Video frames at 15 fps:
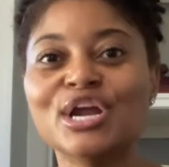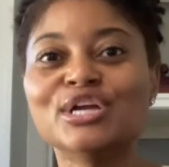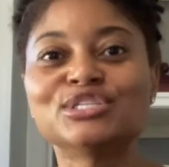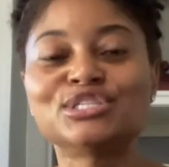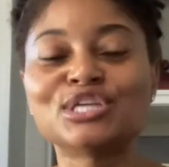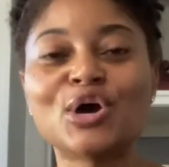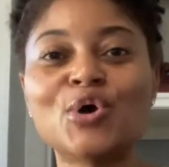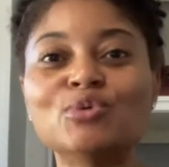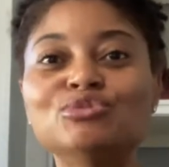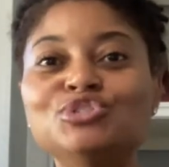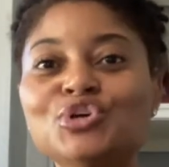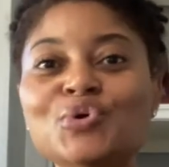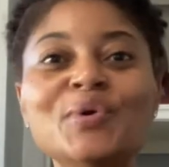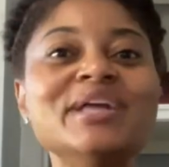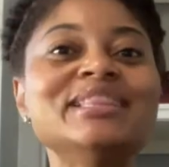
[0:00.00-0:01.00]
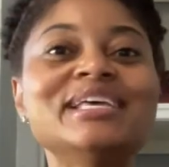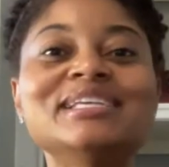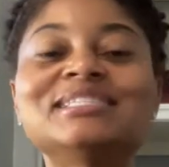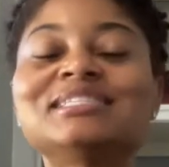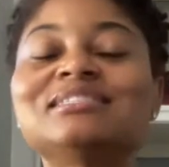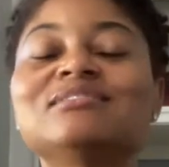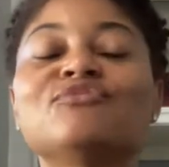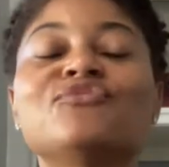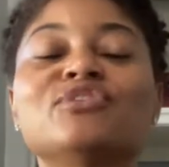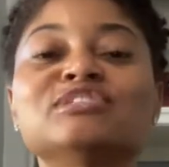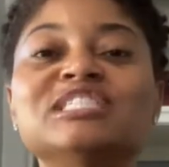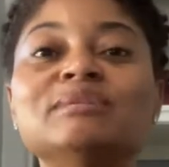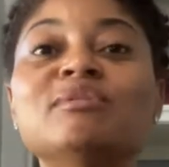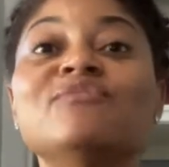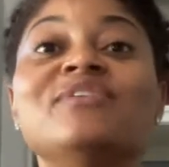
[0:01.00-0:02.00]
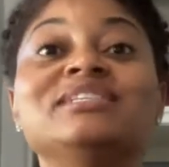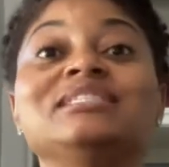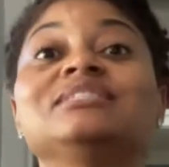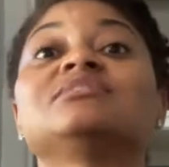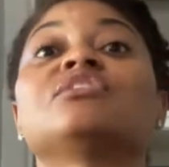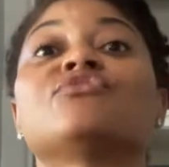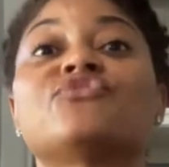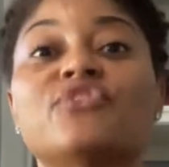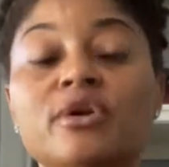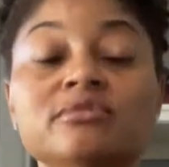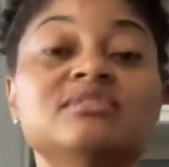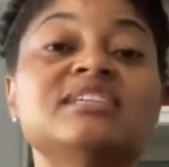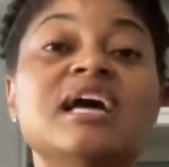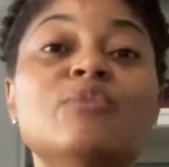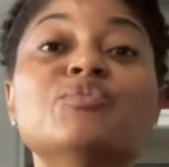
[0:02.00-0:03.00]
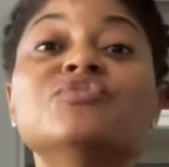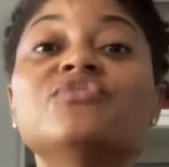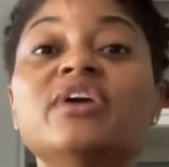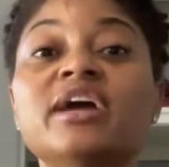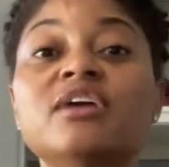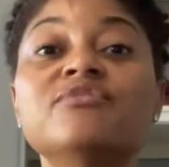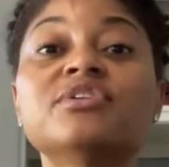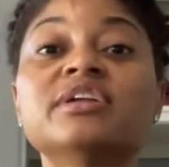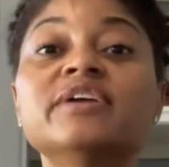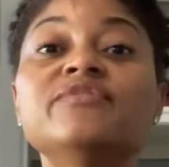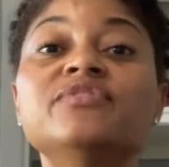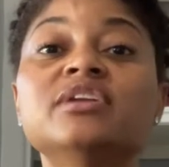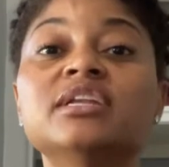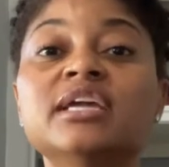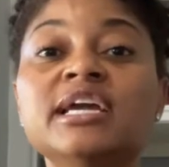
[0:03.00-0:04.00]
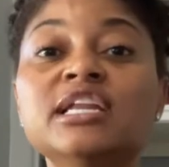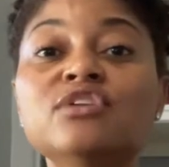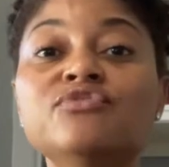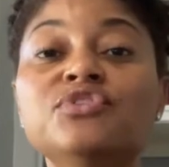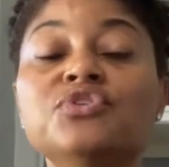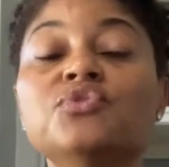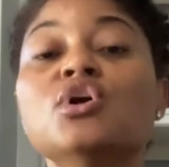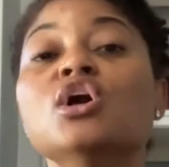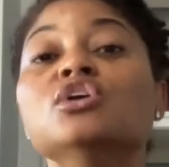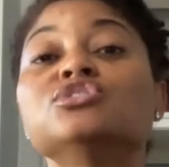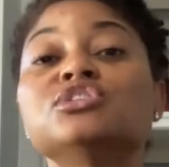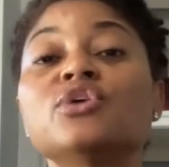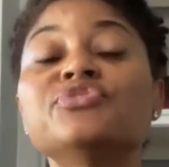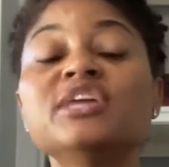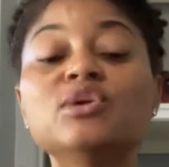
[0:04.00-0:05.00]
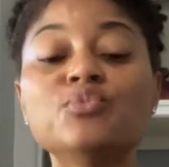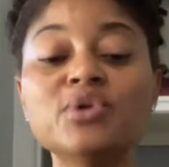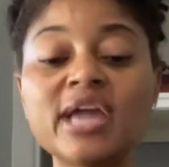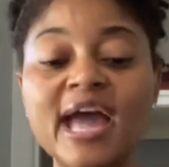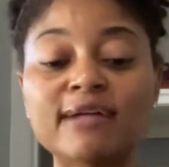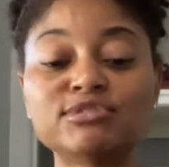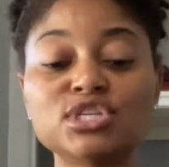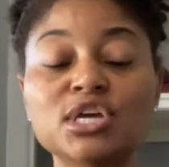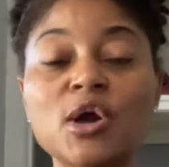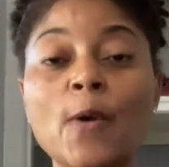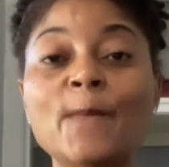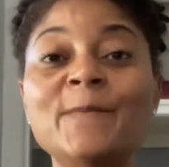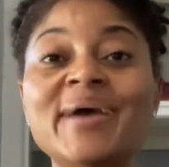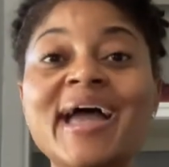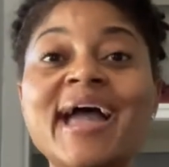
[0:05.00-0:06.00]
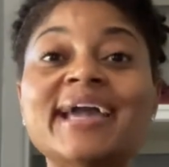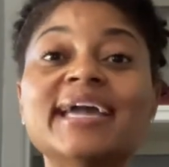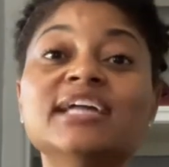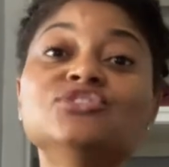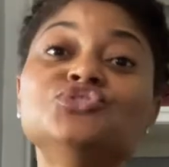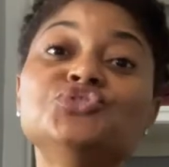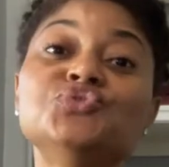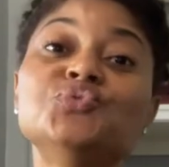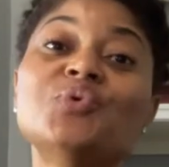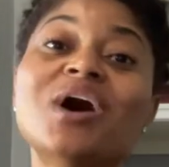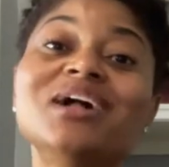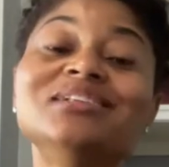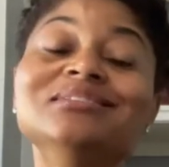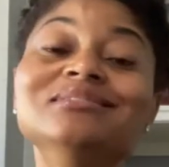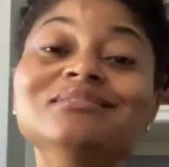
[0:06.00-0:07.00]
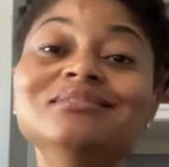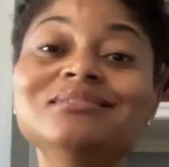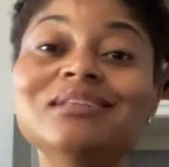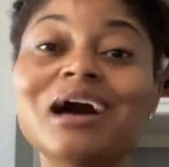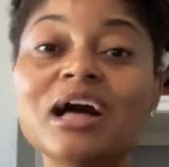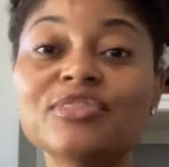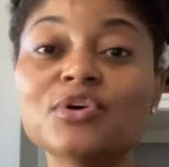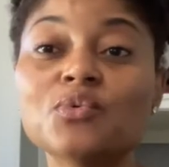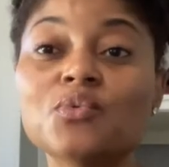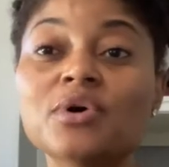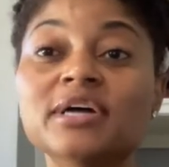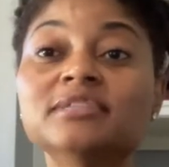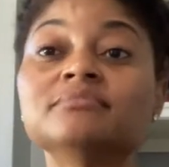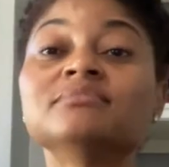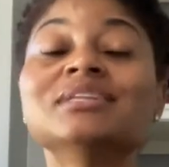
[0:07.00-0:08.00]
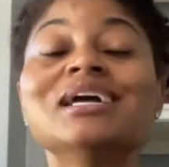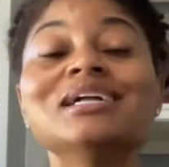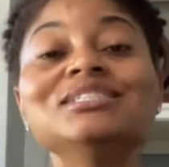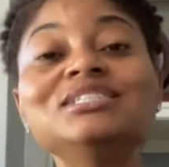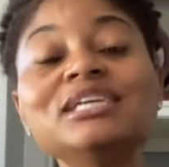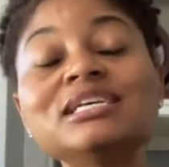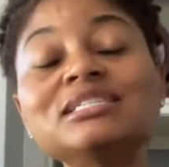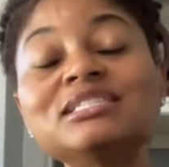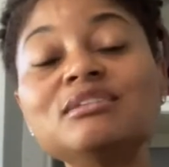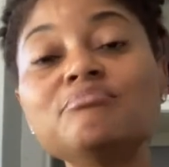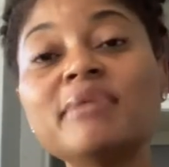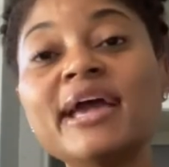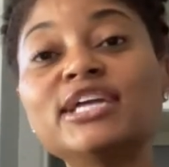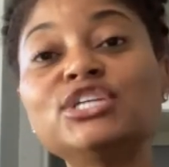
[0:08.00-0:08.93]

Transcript: So doing this for some of us is the first time we've ever given an interview. So then we have to go back and do another one, just to make